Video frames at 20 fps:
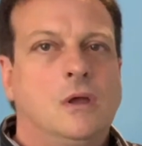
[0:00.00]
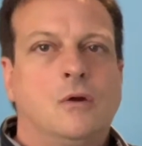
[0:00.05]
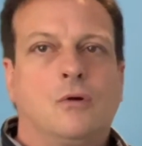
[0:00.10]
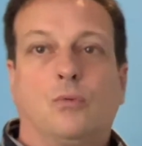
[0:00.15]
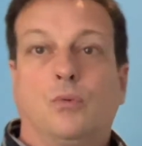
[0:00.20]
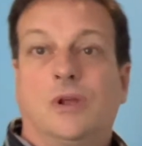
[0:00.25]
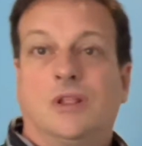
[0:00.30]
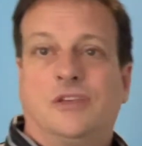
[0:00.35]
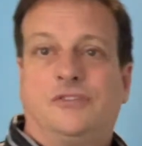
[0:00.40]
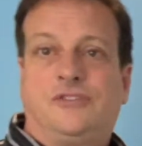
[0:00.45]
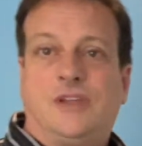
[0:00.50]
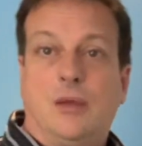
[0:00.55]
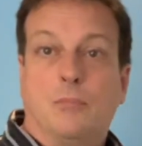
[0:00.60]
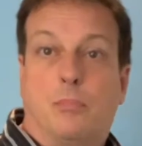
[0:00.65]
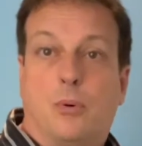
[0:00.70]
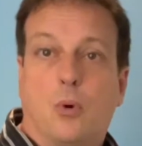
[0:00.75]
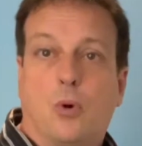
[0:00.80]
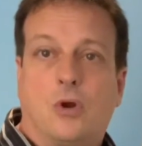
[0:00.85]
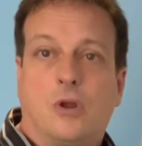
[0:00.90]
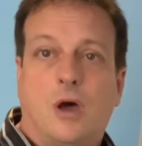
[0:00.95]
real estate
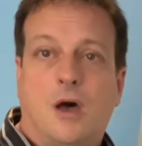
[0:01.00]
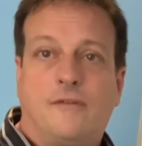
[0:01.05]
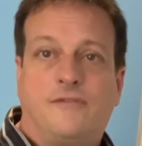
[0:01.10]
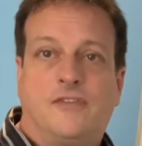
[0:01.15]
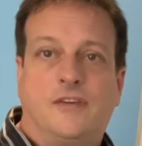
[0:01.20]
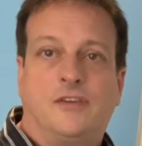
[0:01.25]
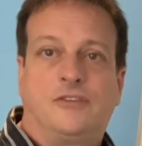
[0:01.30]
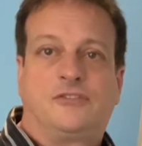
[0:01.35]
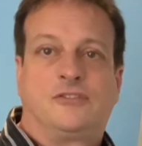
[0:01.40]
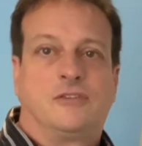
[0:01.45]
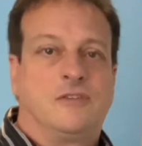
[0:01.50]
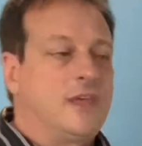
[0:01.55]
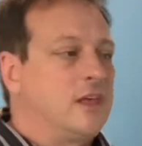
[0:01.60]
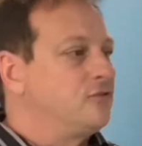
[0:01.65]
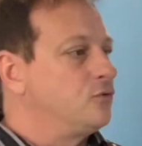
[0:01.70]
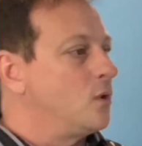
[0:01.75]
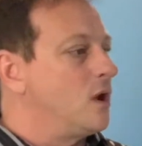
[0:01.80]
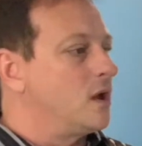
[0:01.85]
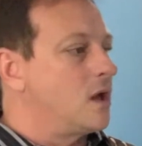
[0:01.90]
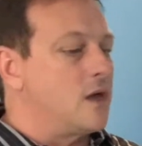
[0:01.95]
board office. That's
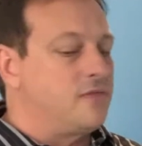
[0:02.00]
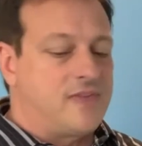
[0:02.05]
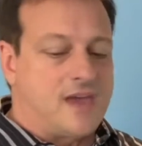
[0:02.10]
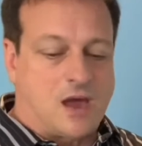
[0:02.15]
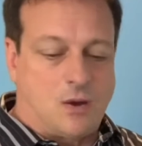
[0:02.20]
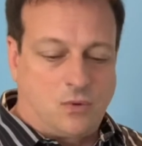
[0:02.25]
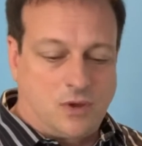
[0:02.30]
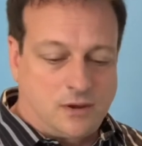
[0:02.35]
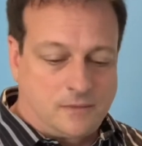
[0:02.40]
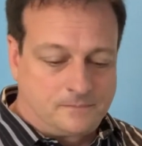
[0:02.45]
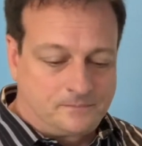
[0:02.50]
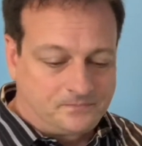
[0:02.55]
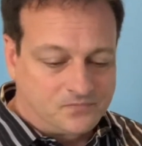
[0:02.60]
where I got that one.